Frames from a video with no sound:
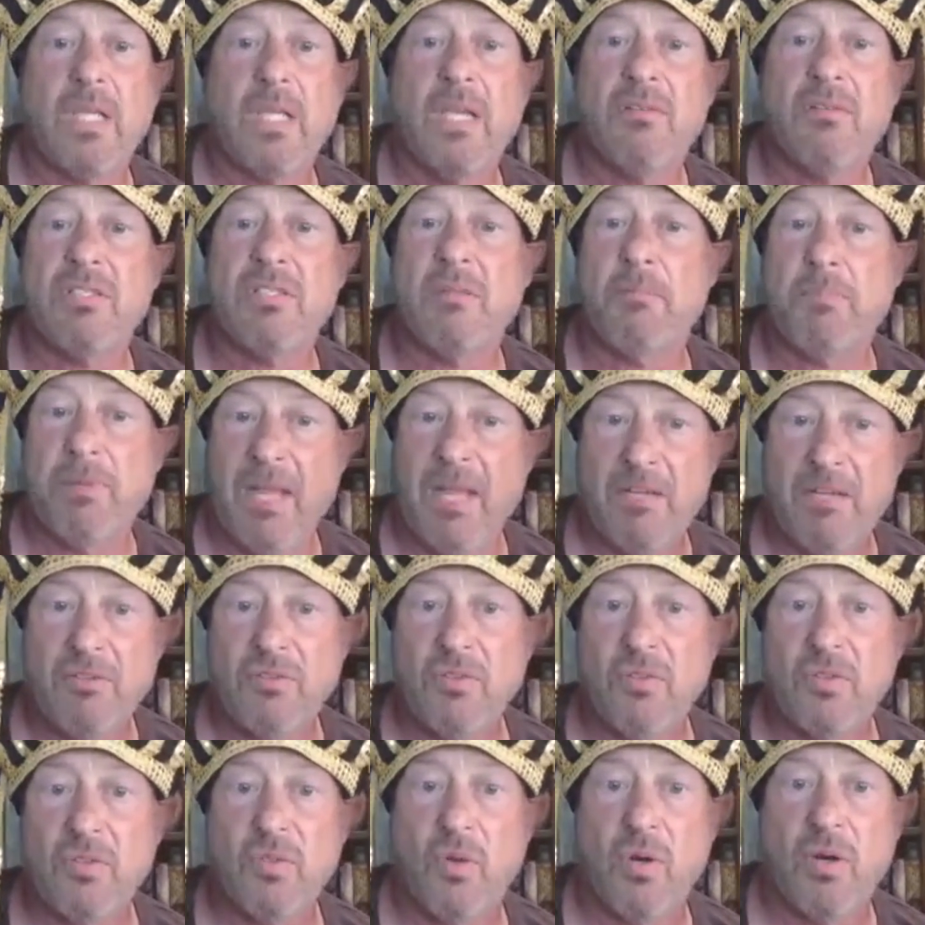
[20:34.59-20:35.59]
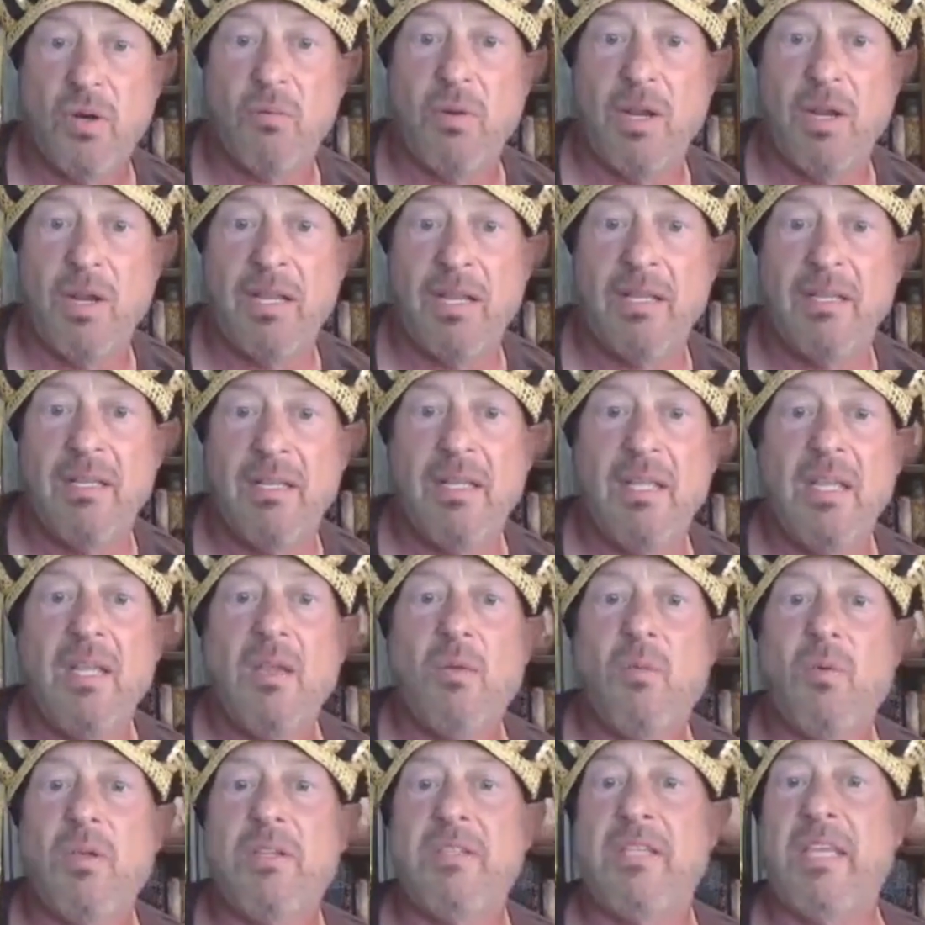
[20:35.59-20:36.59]
It was a plaster doorway
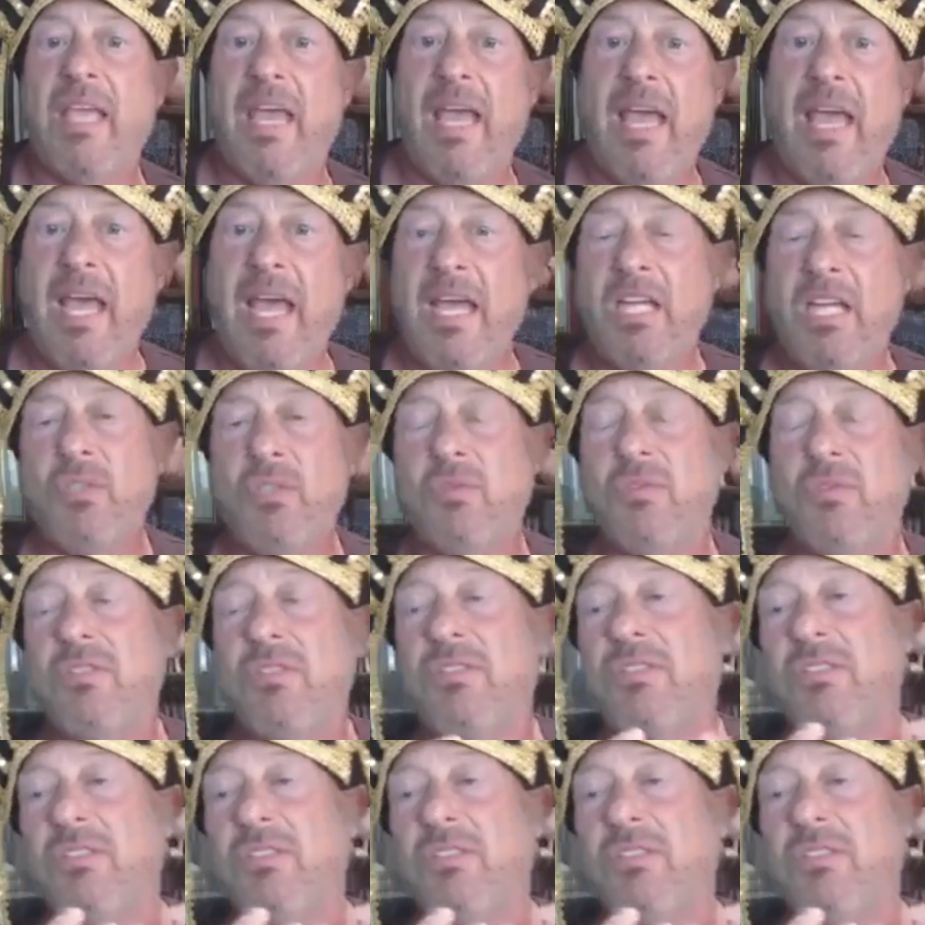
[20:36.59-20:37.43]
with the actual